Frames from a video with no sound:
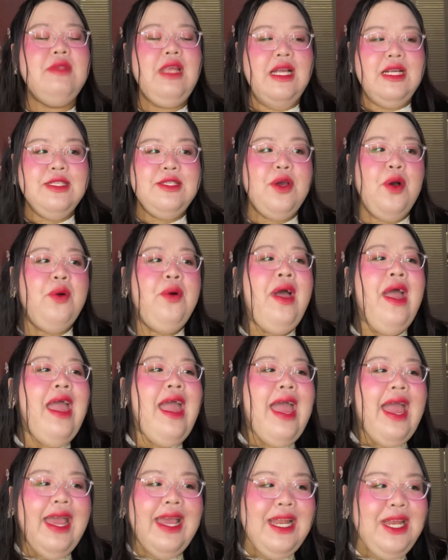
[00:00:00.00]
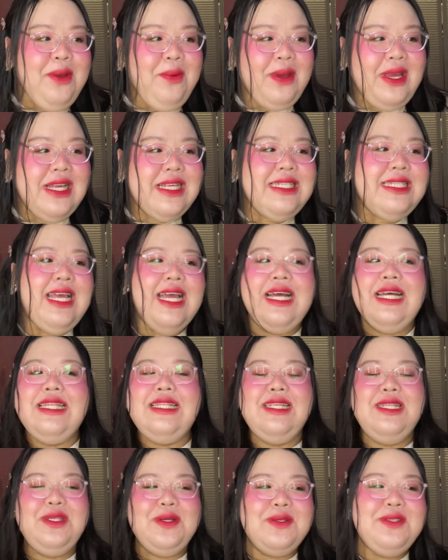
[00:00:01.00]
So anyways,
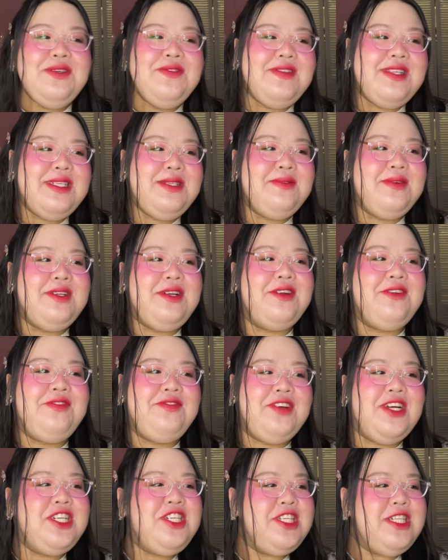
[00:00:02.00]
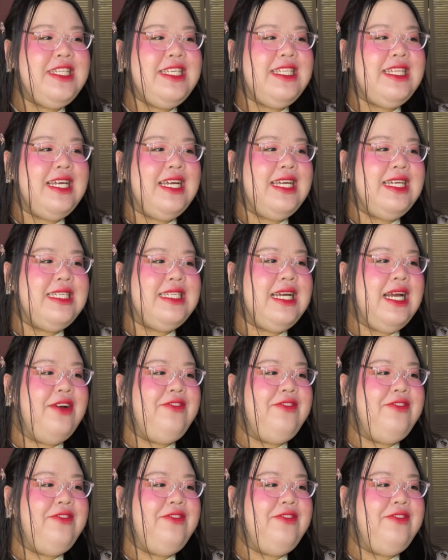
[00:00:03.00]
the notes of this one are fresh linen,